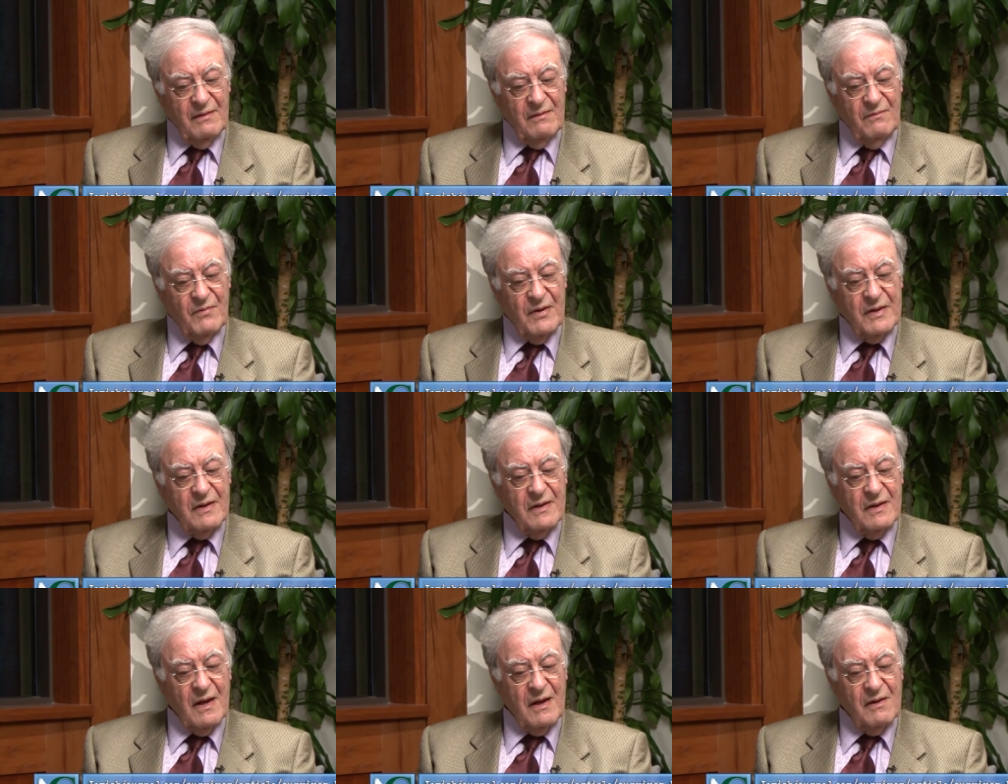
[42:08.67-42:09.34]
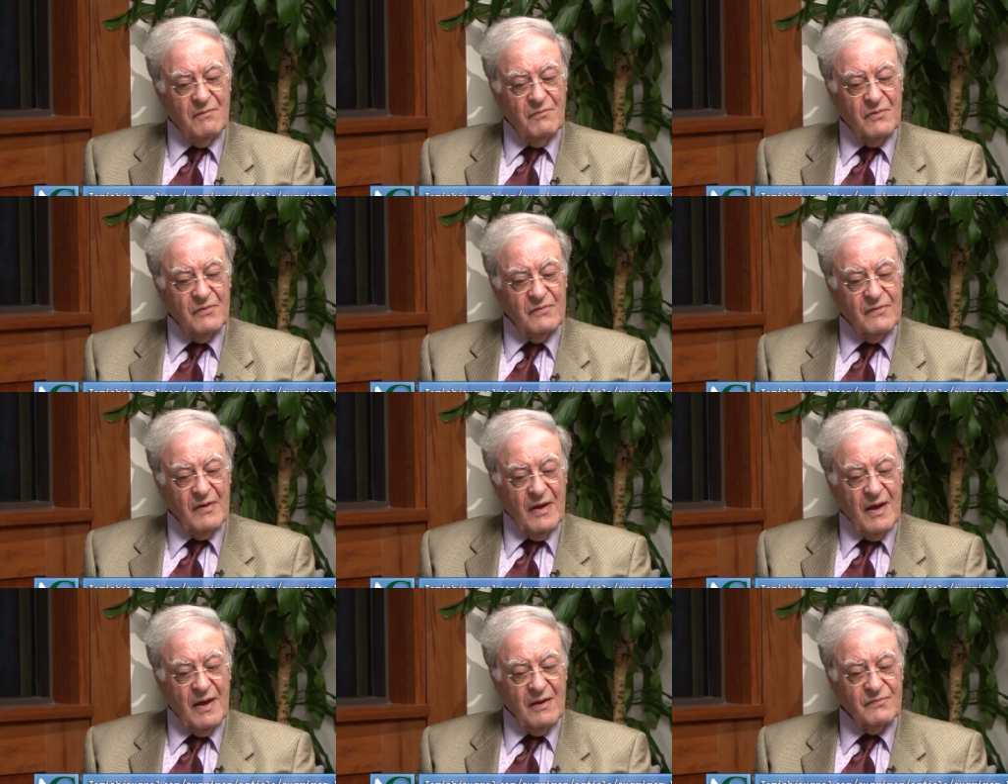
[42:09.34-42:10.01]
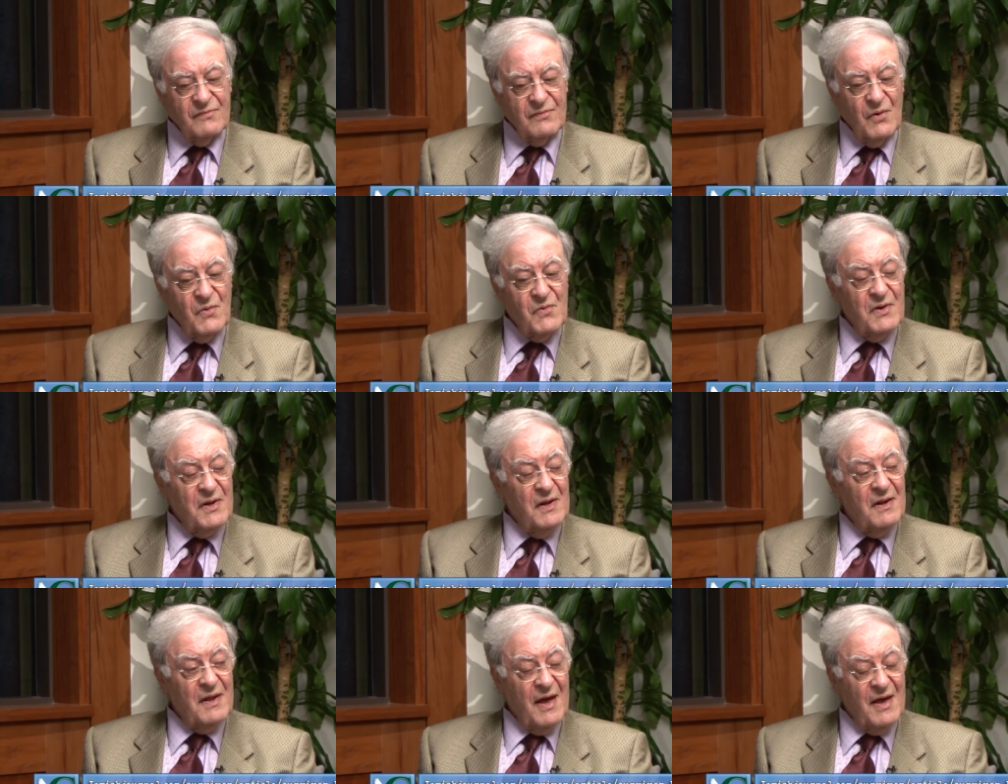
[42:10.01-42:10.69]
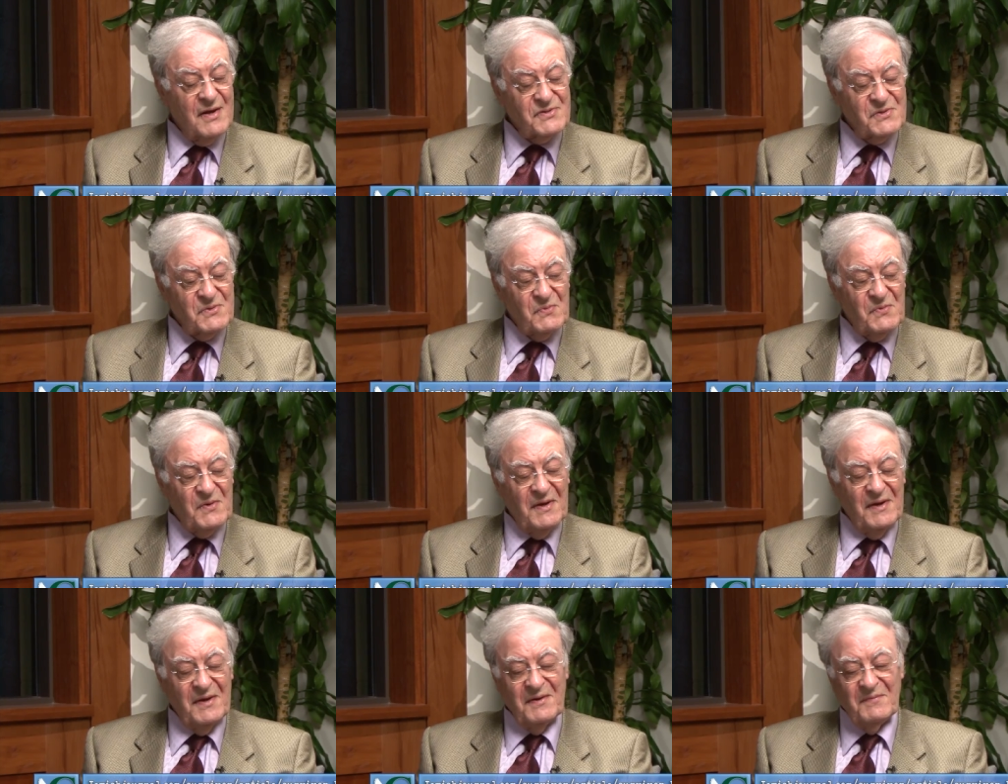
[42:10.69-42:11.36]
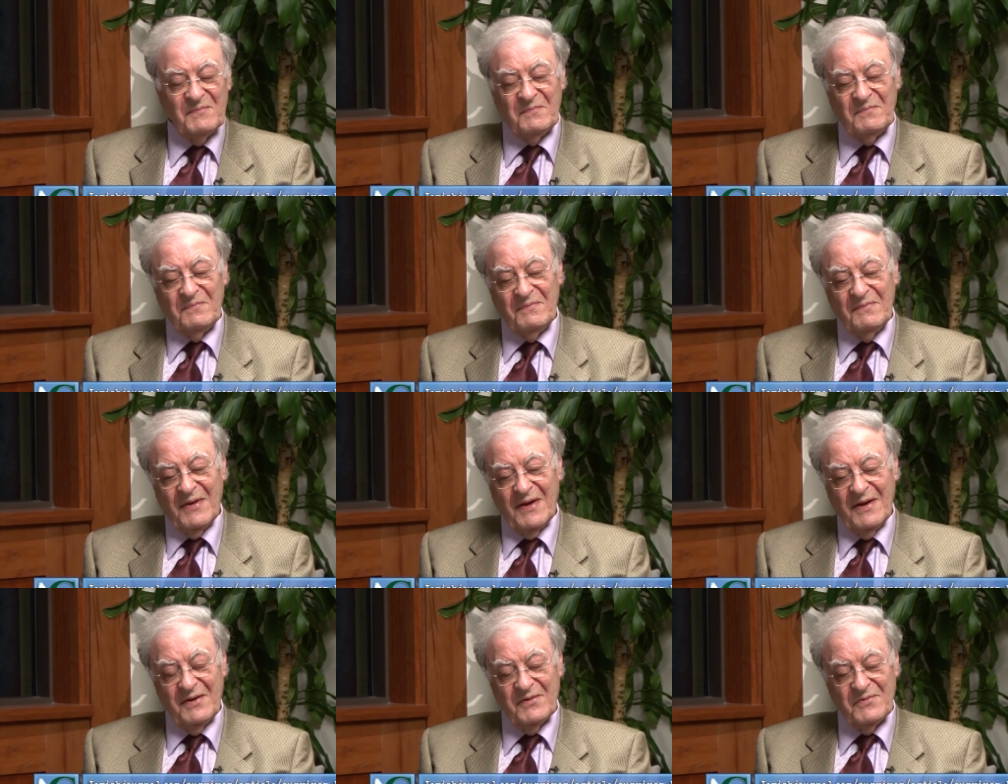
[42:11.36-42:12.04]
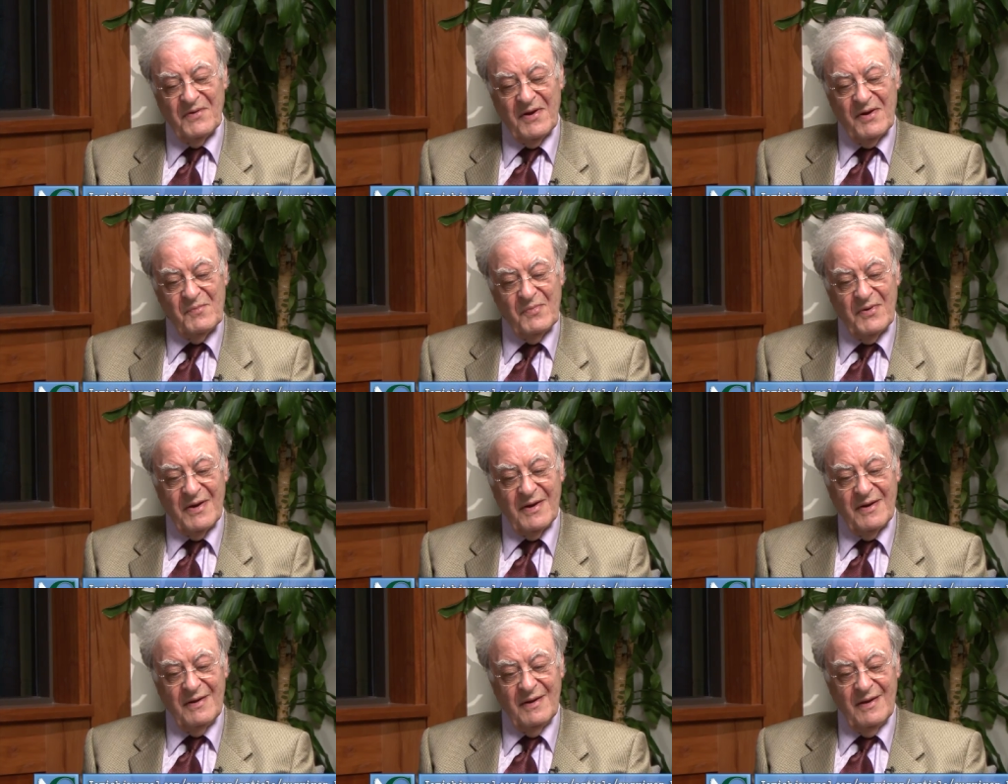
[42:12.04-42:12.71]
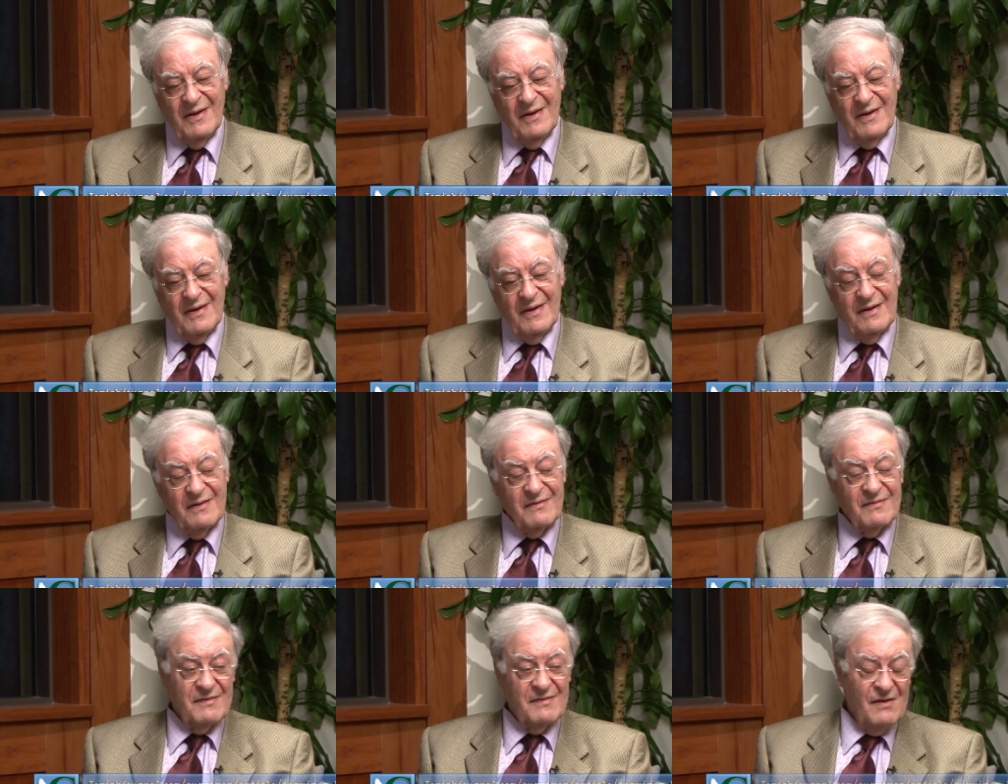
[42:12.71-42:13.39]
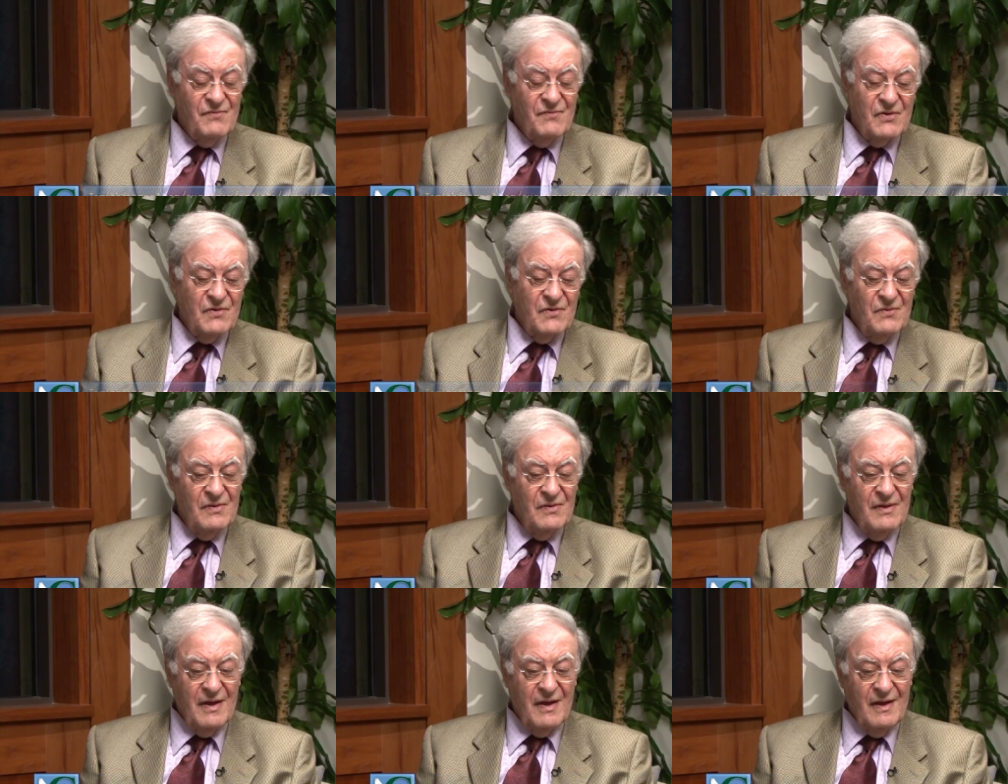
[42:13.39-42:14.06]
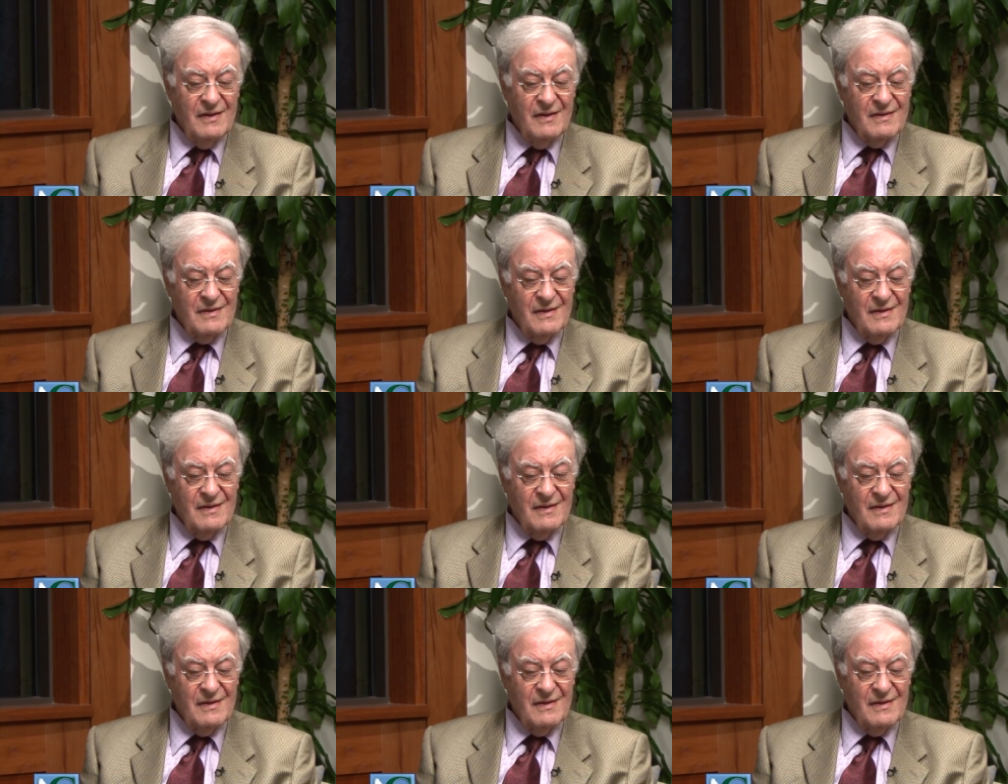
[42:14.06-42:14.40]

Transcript: When I was asked only last week by a rabbi, it's never too late,